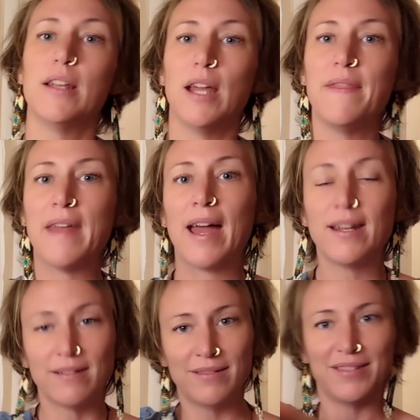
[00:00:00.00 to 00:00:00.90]
And
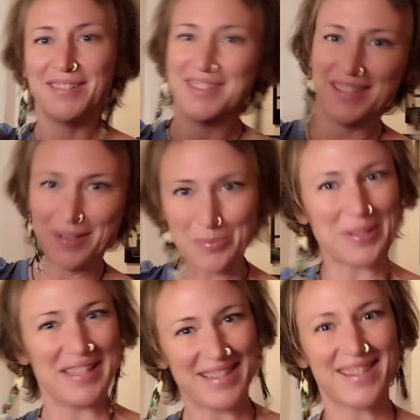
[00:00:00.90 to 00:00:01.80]
that
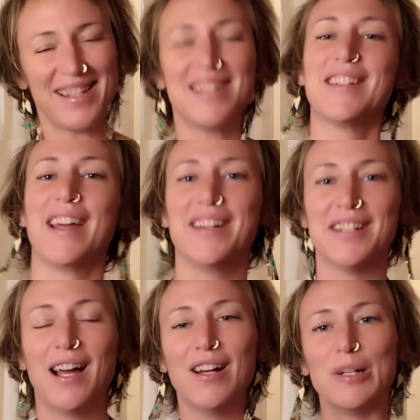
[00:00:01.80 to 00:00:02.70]
completes the
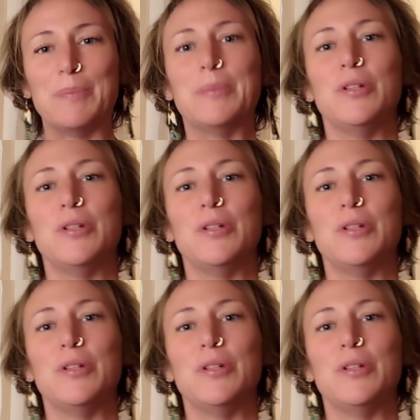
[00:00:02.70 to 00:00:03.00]
entire arm.